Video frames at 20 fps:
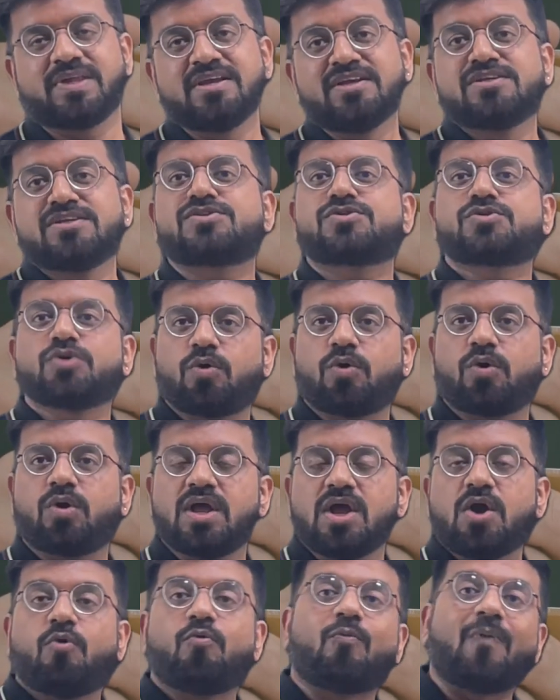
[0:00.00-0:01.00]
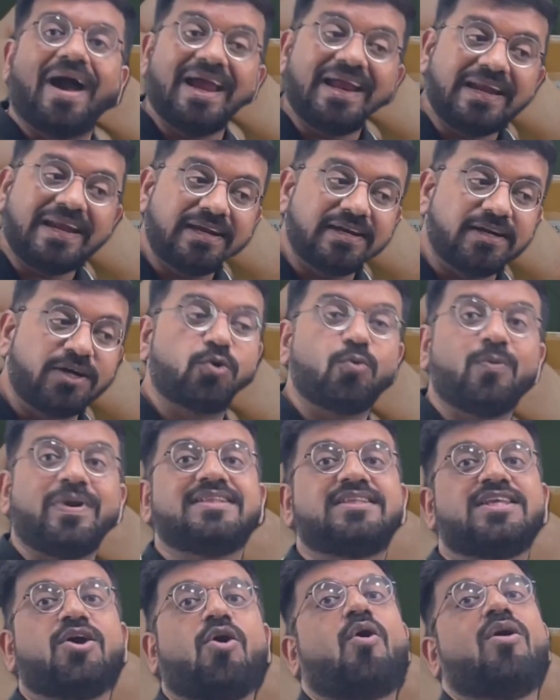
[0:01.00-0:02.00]
So while doing
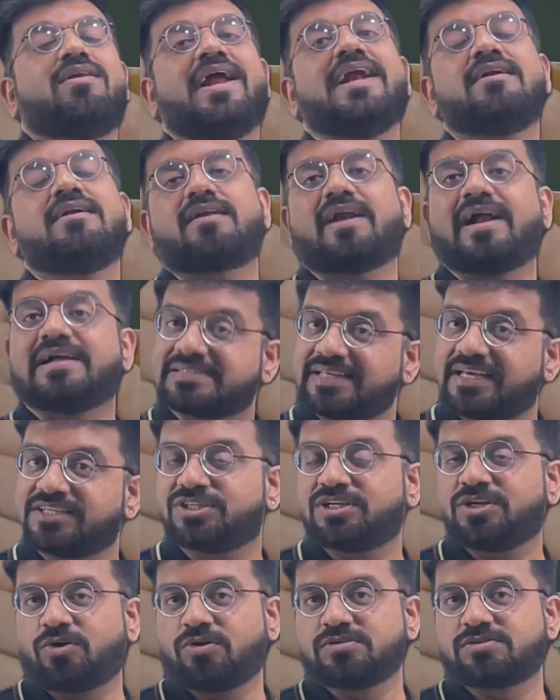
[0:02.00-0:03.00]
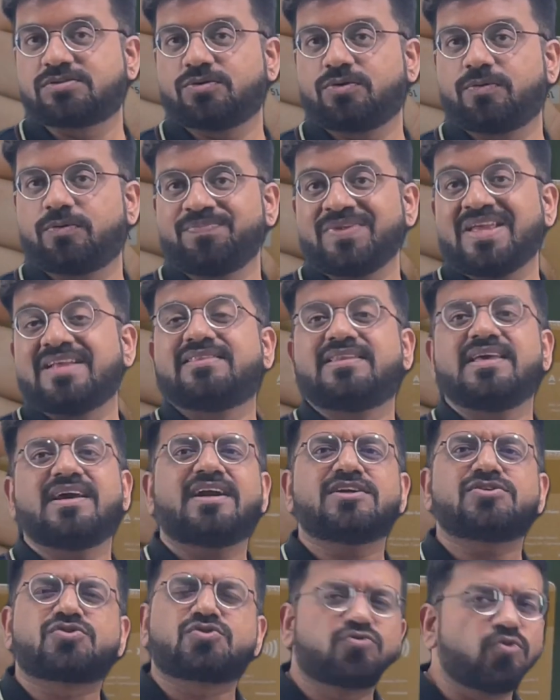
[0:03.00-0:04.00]
the online transaction also, there are
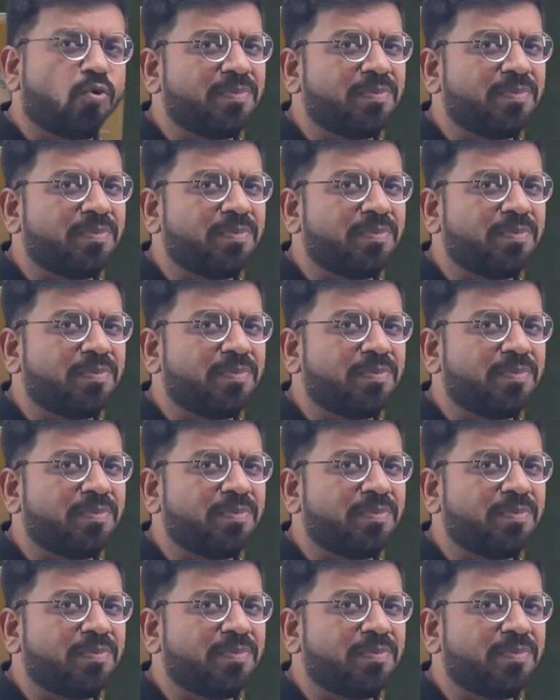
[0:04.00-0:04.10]
so